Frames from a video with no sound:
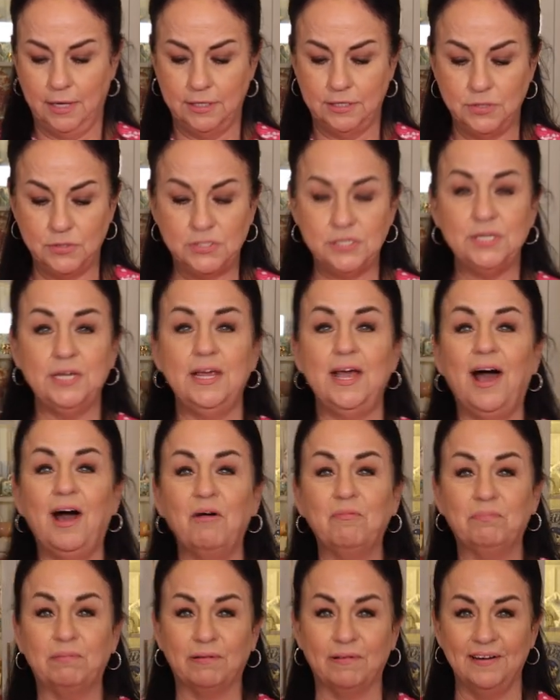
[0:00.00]
Do you see
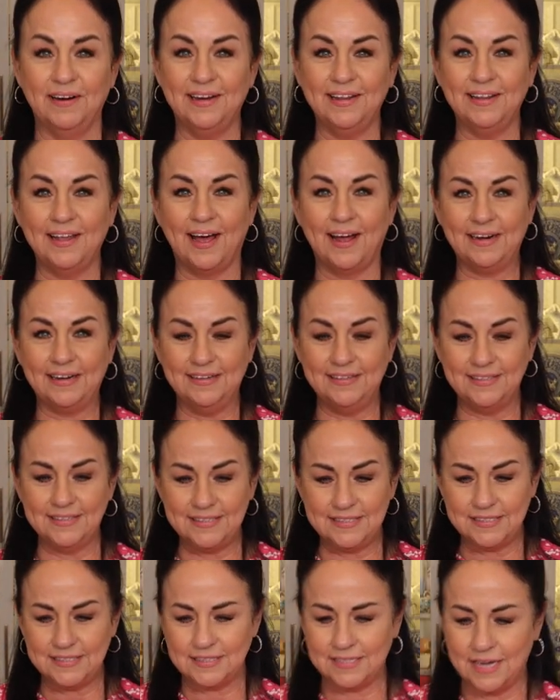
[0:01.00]
how pretty that
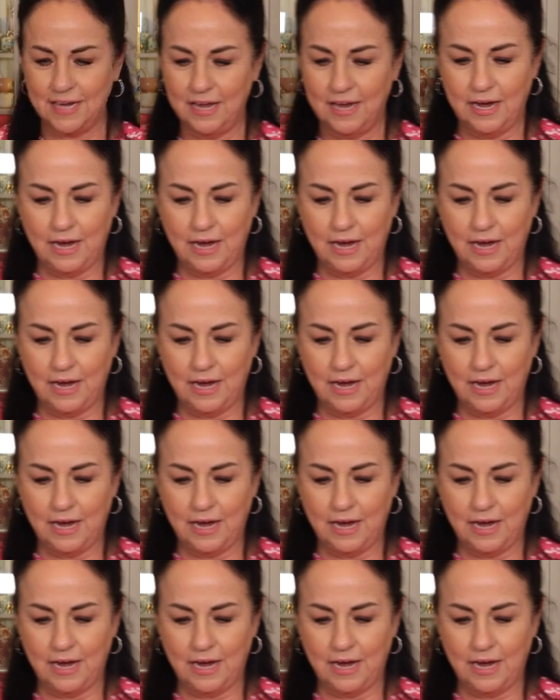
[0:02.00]
is?